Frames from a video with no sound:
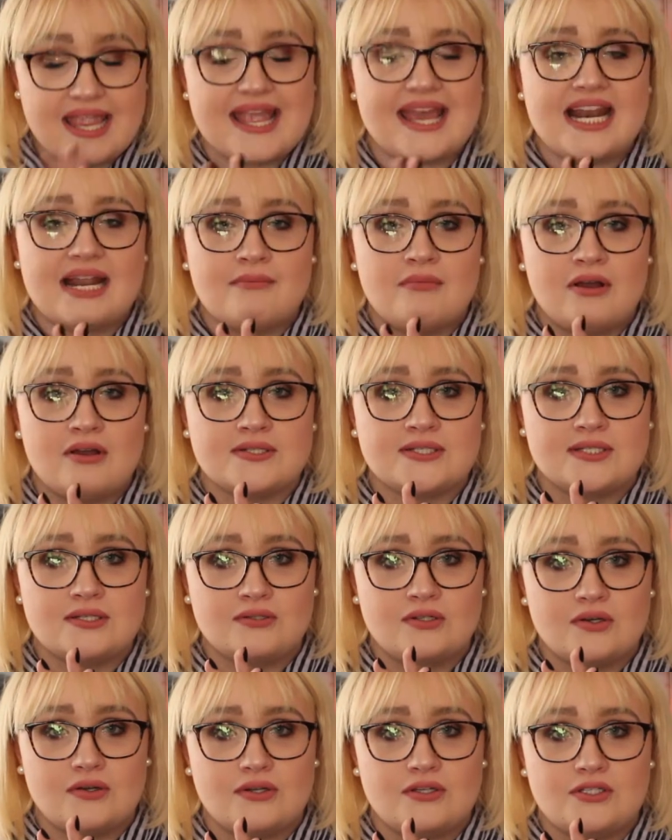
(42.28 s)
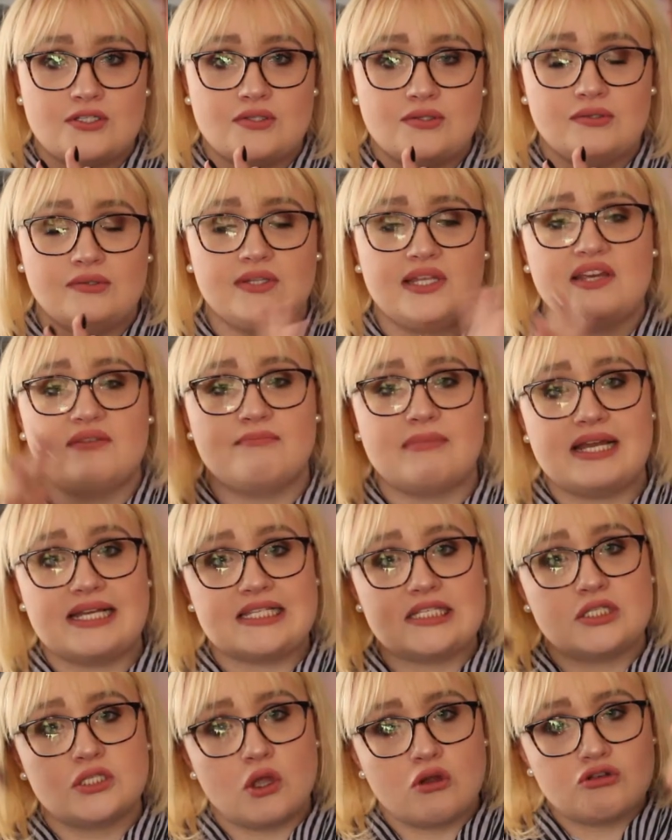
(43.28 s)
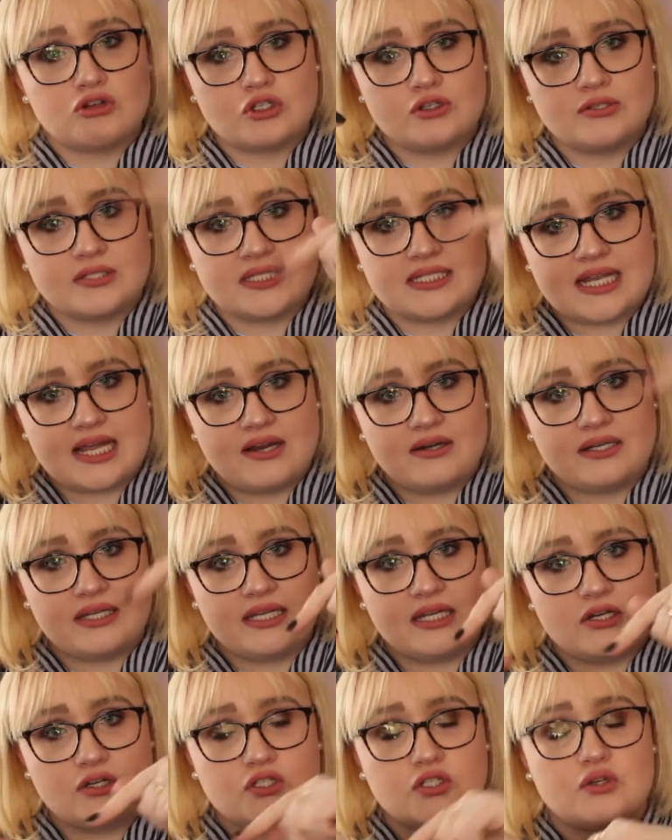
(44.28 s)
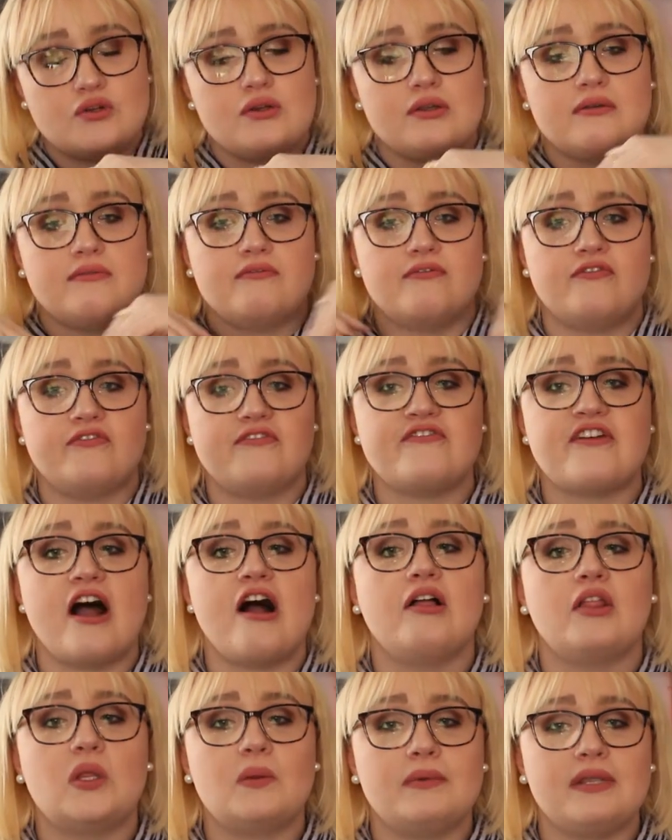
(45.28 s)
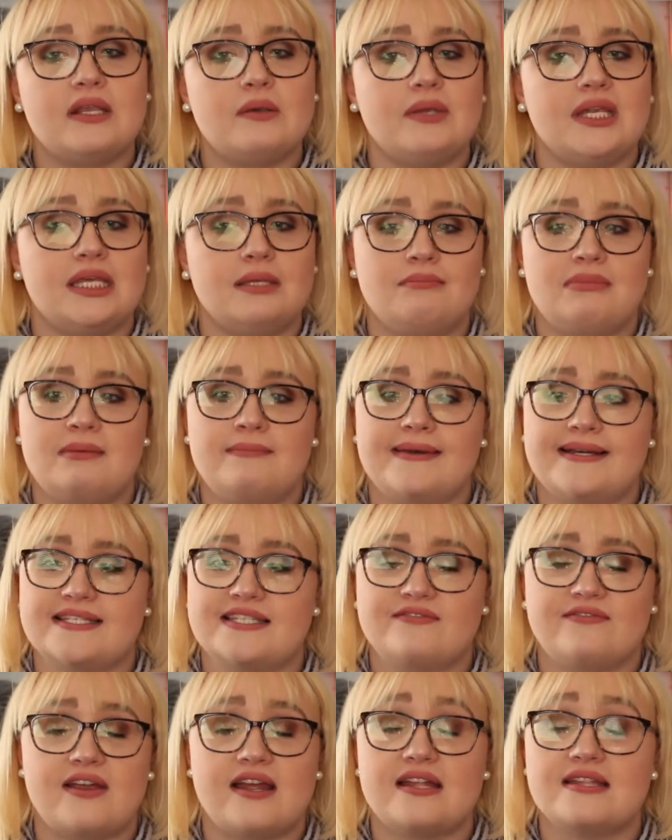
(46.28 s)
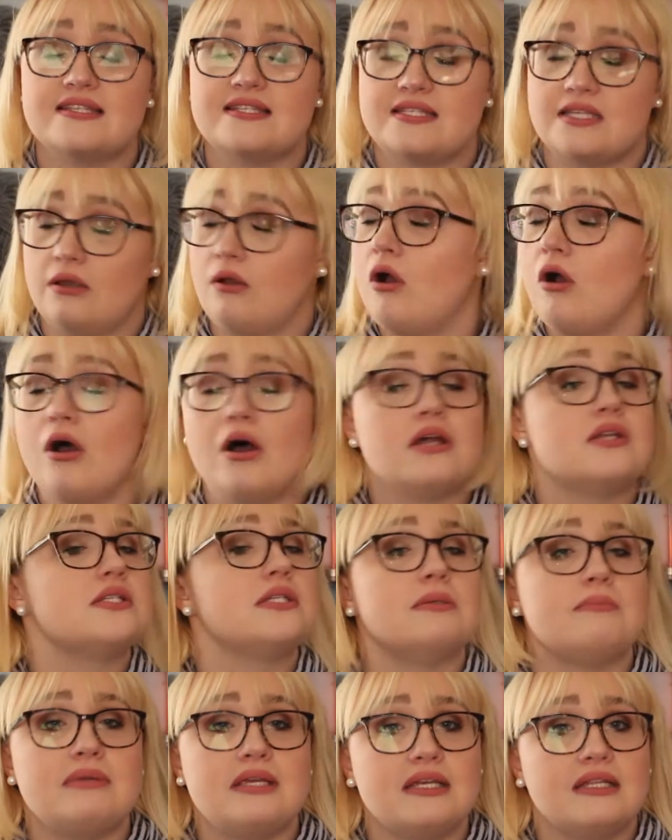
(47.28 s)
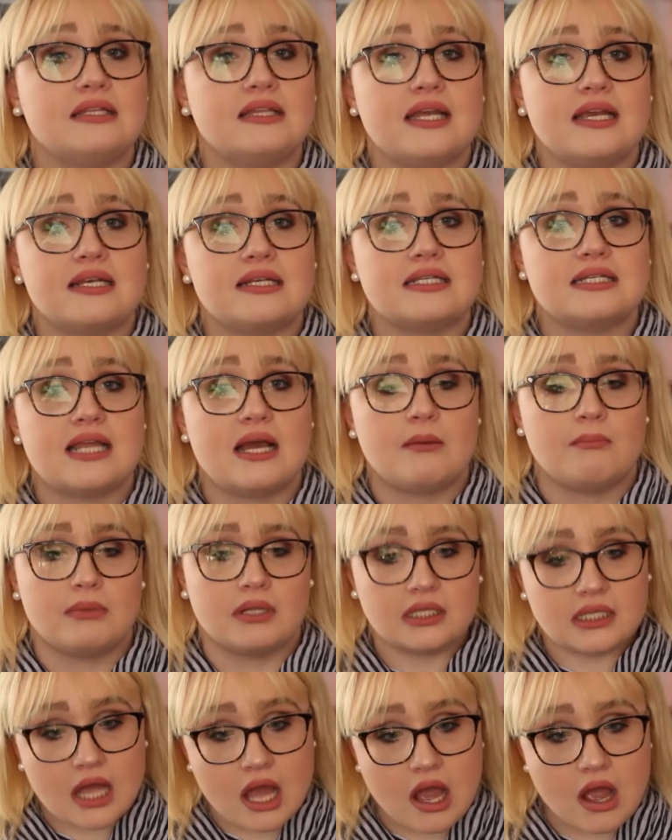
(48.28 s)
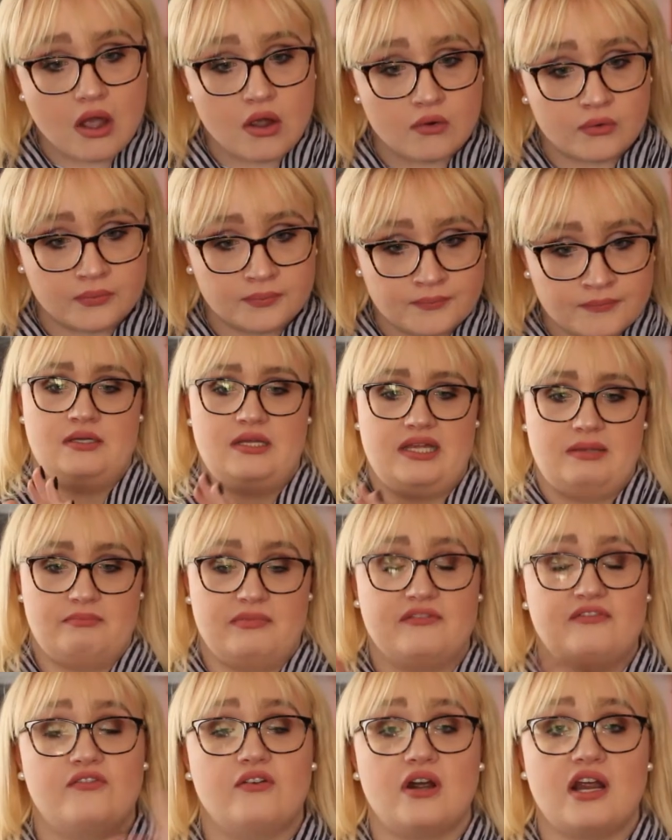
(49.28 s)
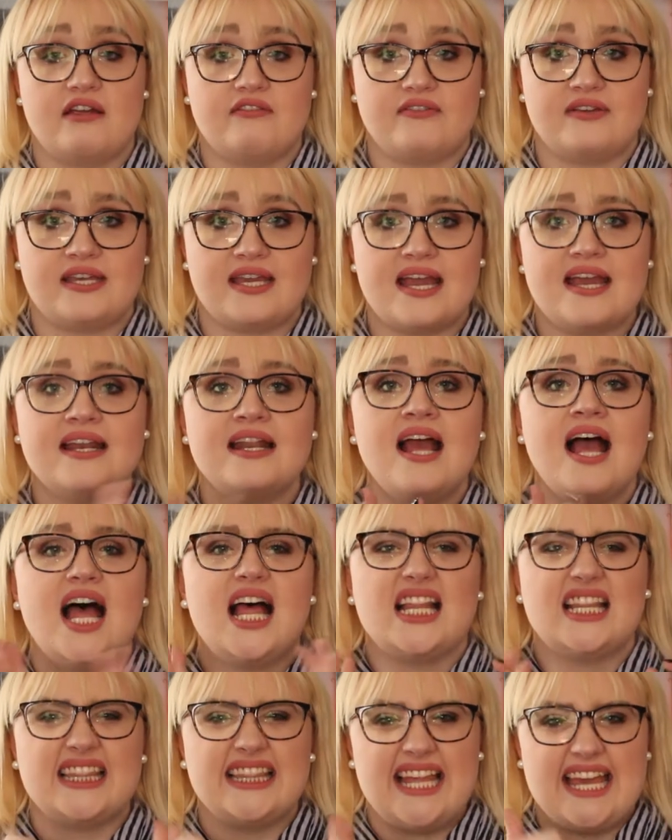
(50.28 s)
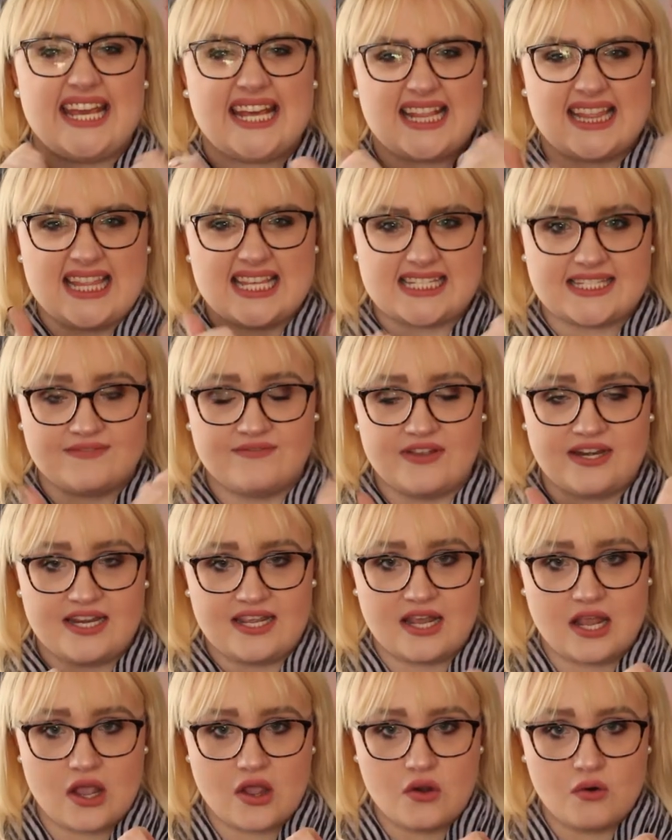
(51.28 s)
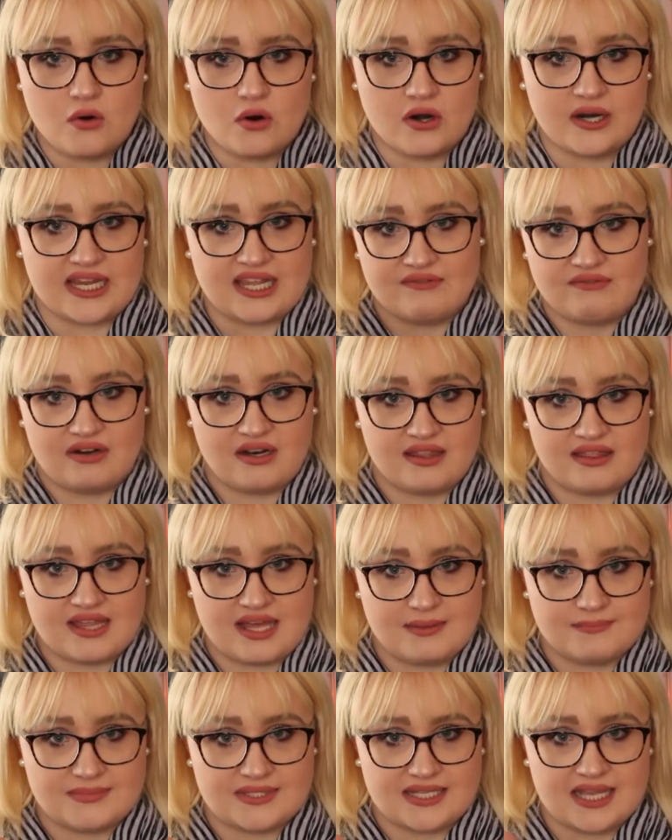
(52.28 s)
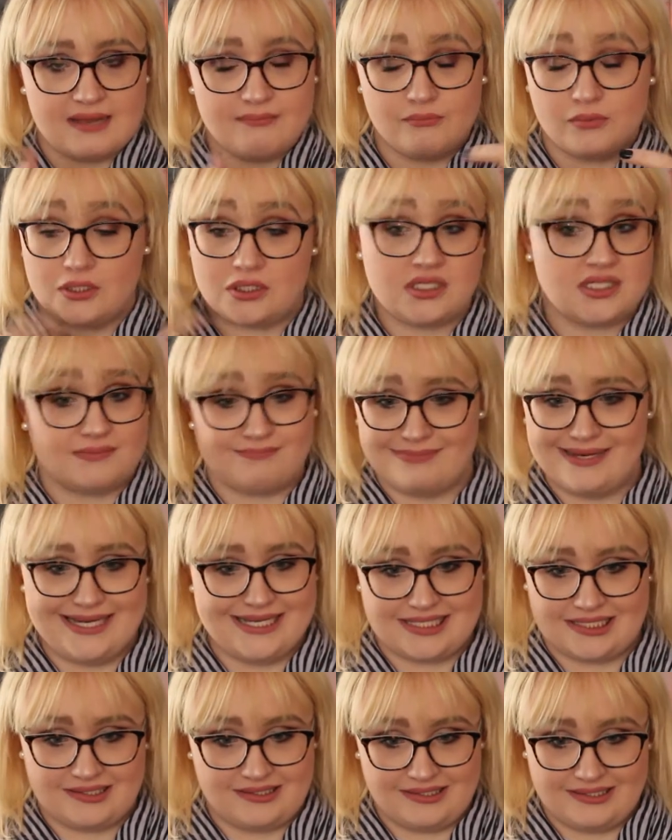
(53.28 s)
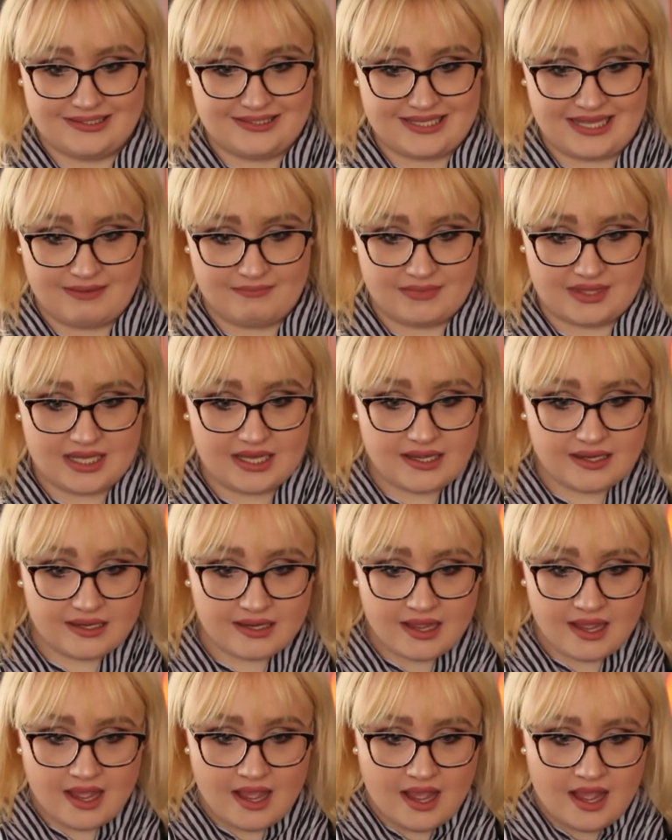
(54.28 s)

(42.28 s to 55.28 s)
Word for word: And I'm also going to leave my socials down here so you can follow me. We can be best friends. They'll also be linked down below. And before I forget, like this video or give it a thumbs up, which is basically the same thing.